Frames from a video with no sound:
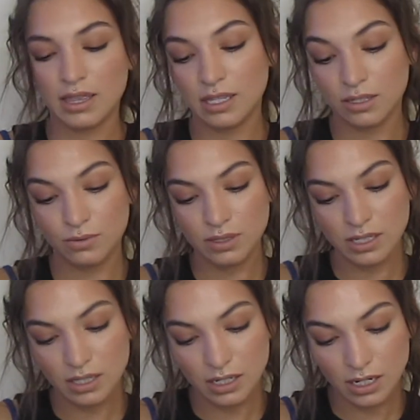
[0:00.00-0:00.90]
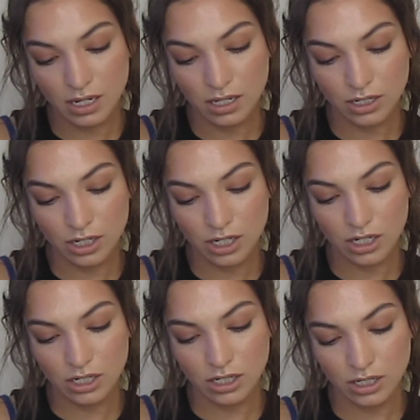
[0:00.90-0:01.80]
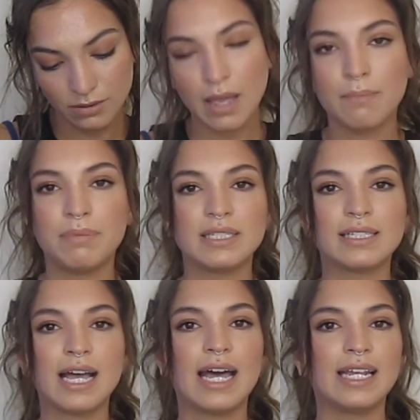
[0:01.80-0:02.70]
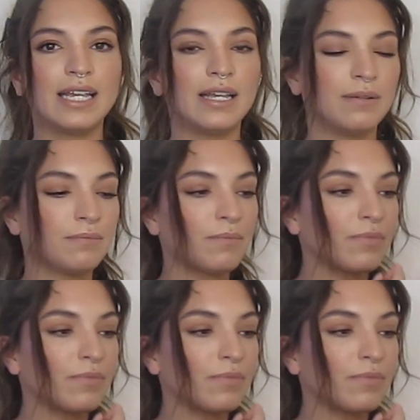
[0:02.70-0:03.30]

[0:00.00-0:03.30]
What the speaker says: This one's in the color Biscotti.